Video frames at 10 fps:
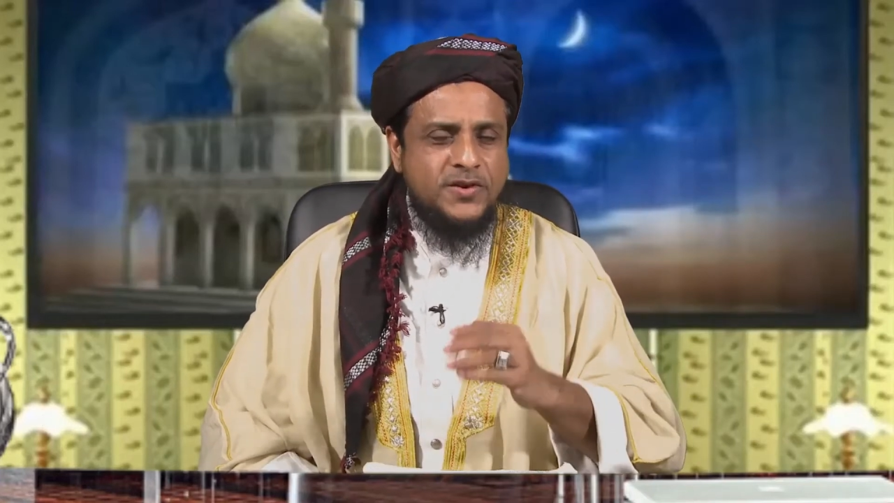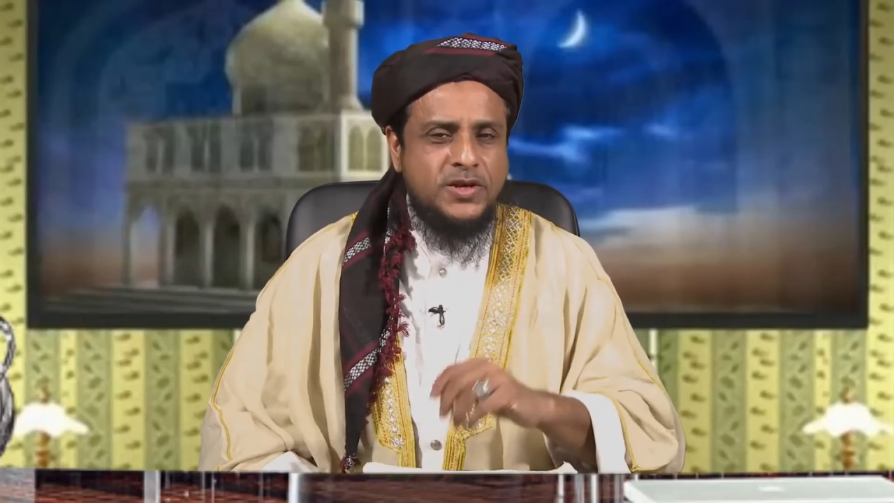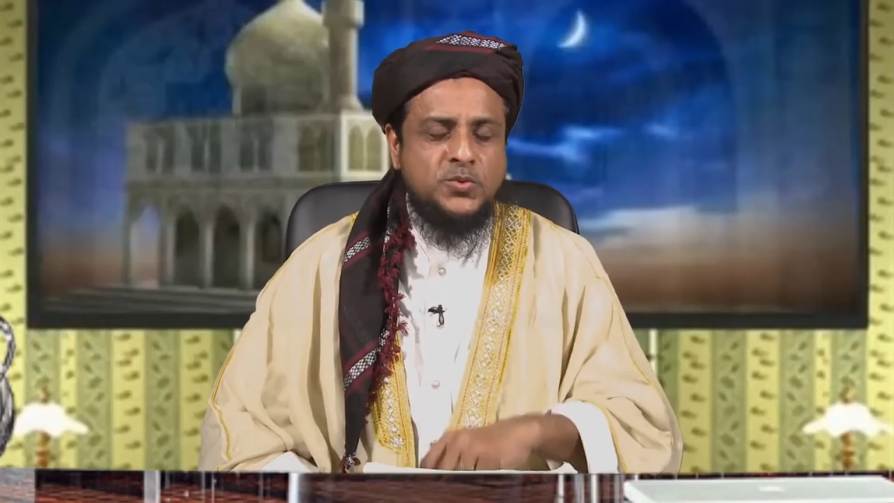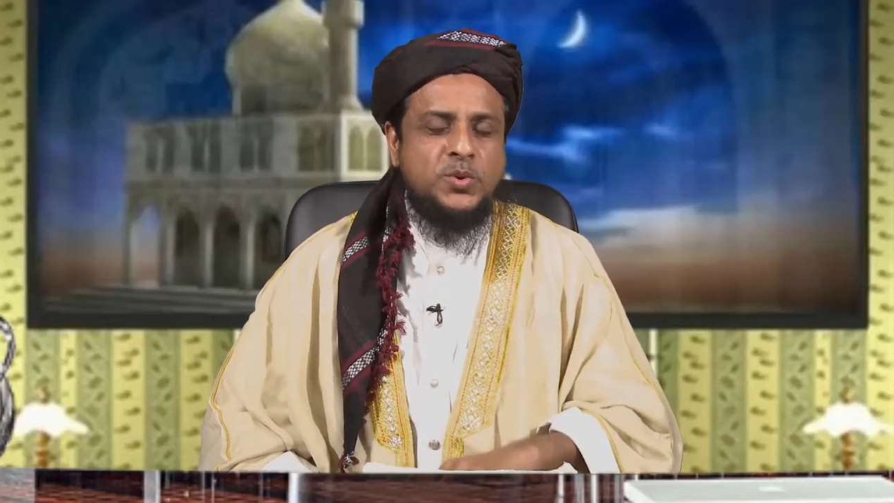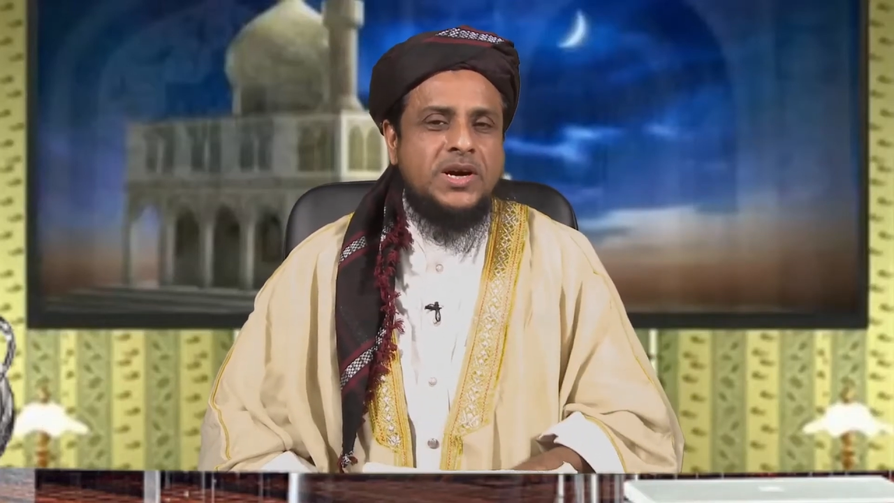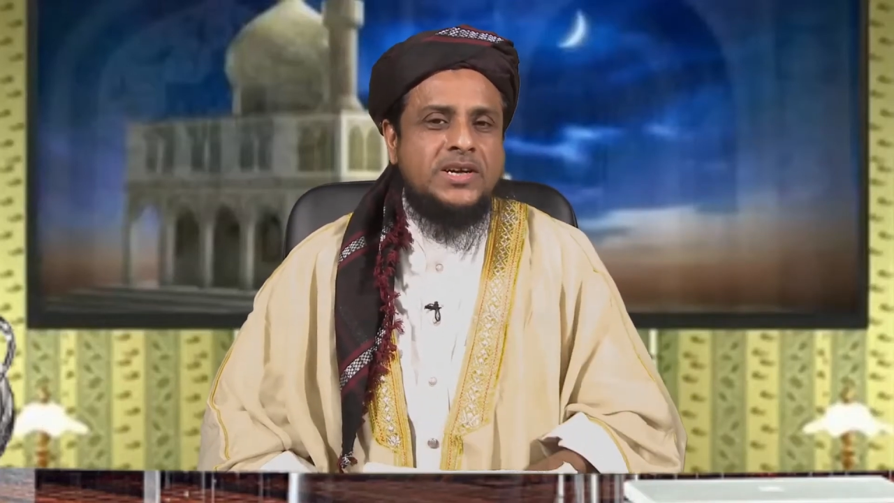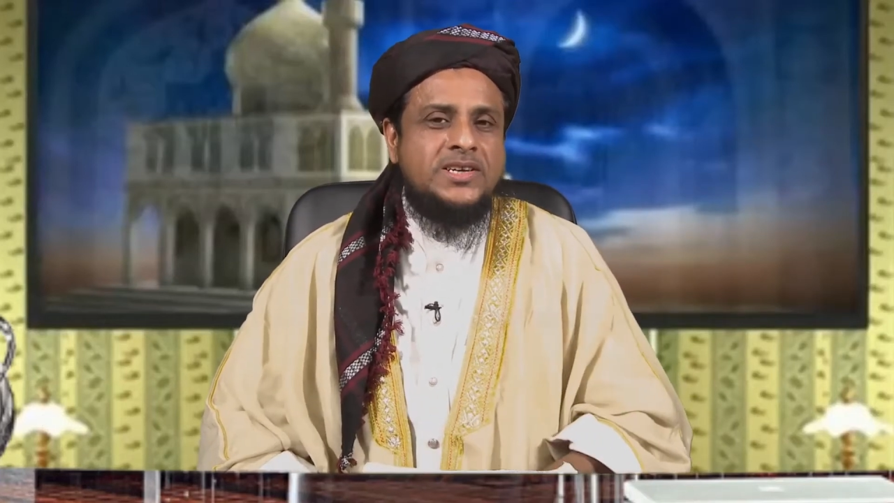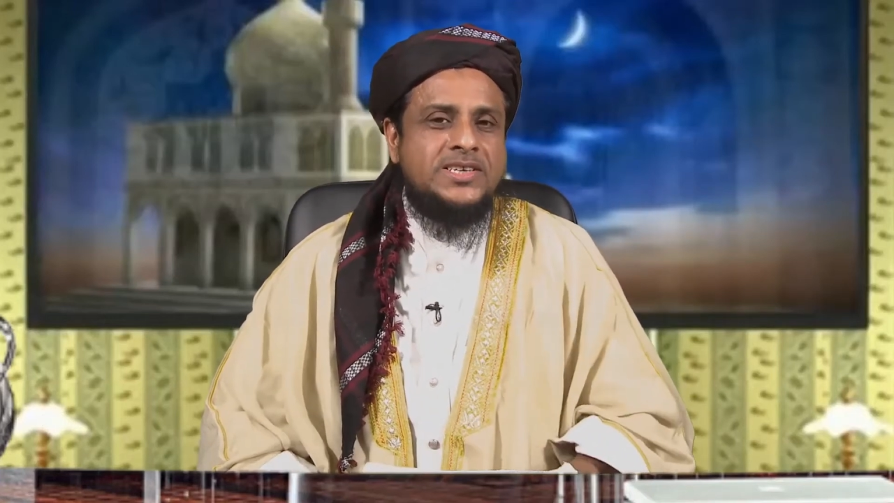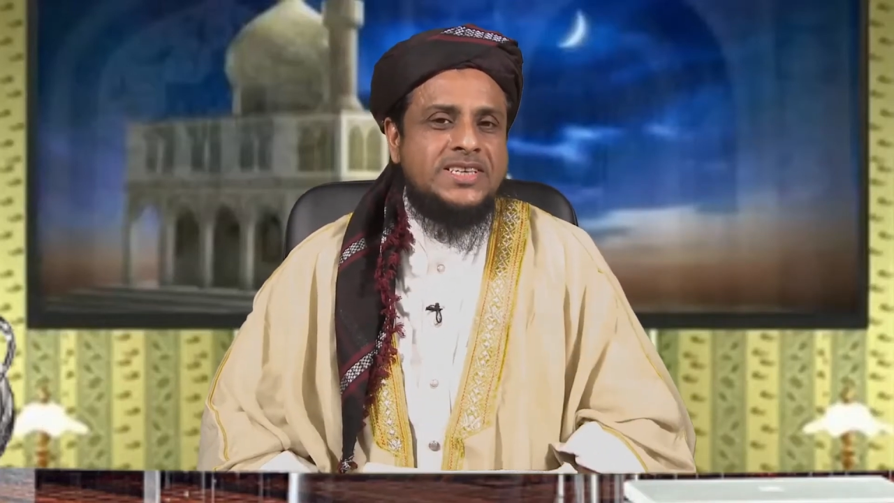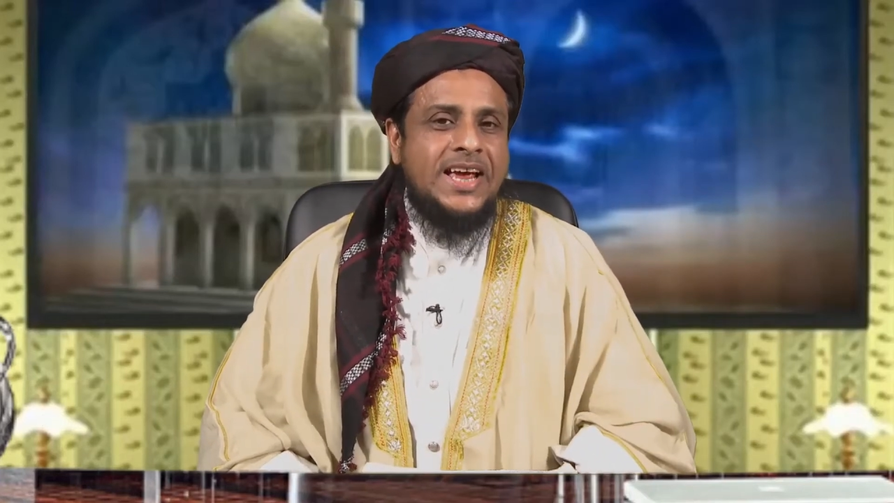verse we
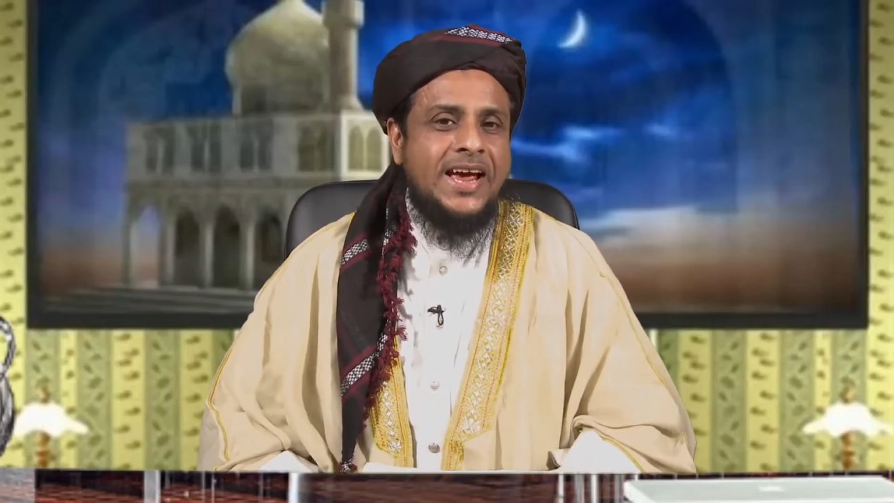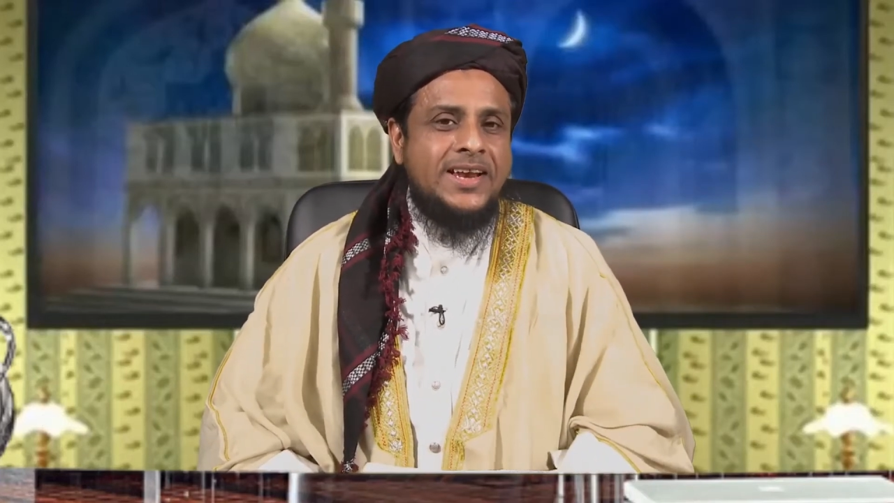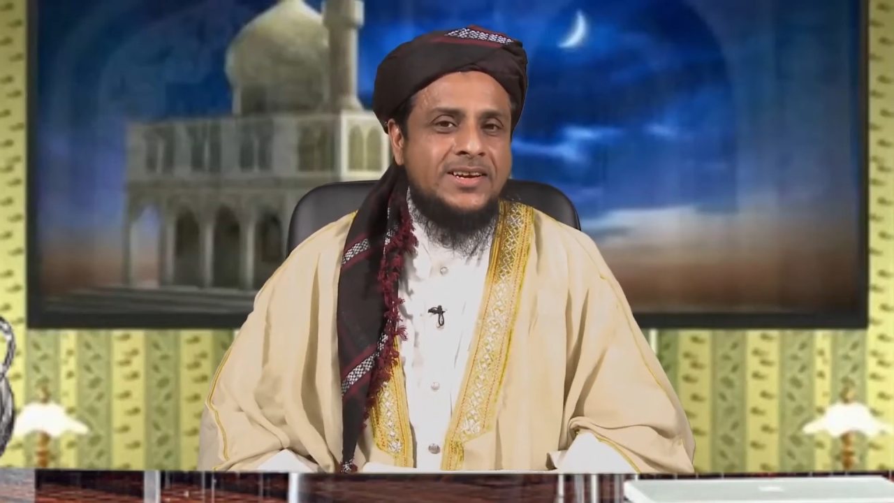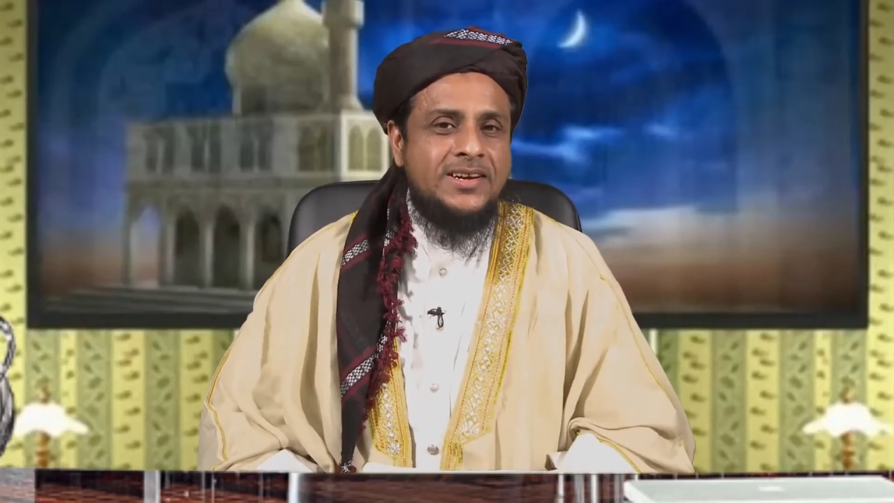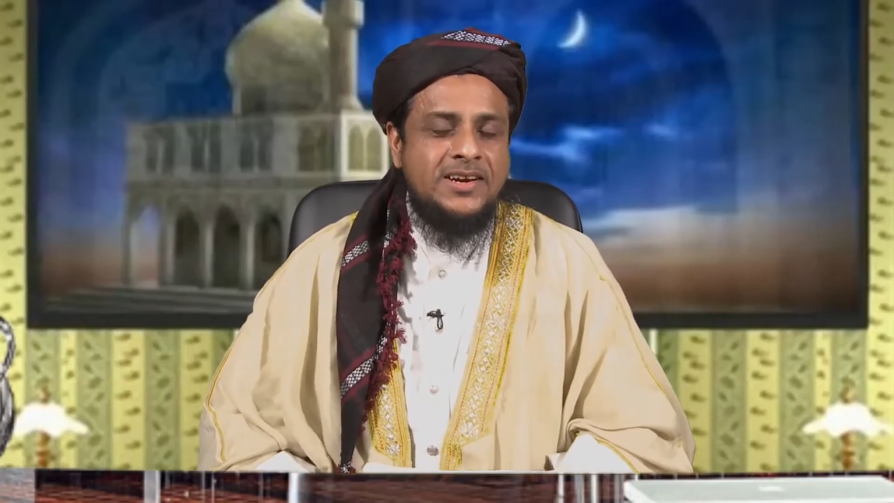understand